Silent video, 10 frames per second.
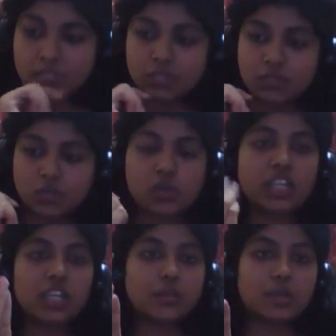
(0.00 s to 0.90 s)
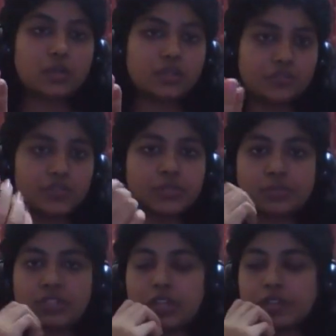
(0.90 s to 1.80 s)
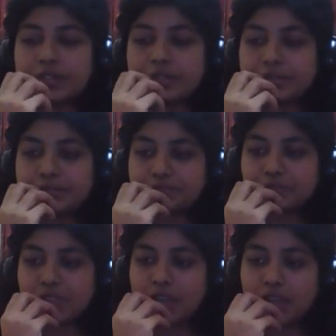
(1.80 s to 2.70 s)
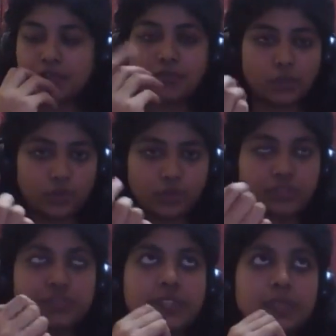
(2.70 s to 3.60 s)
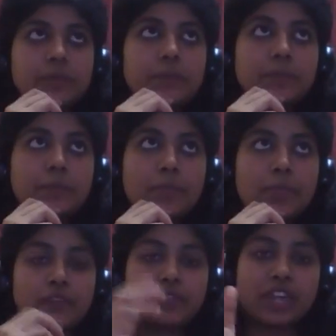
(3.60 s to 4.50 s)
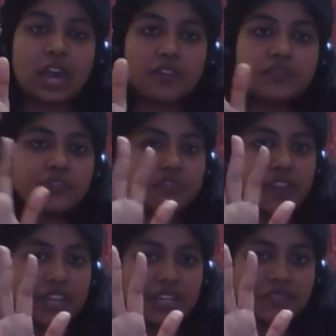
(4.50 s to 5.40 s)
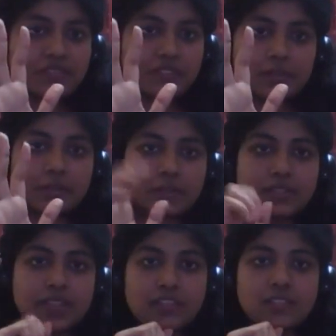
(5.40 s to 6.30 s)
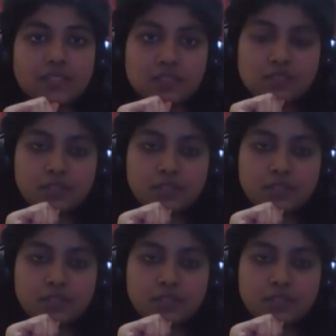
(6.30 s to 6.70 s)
So talking about the visual art and photography, we have five senses,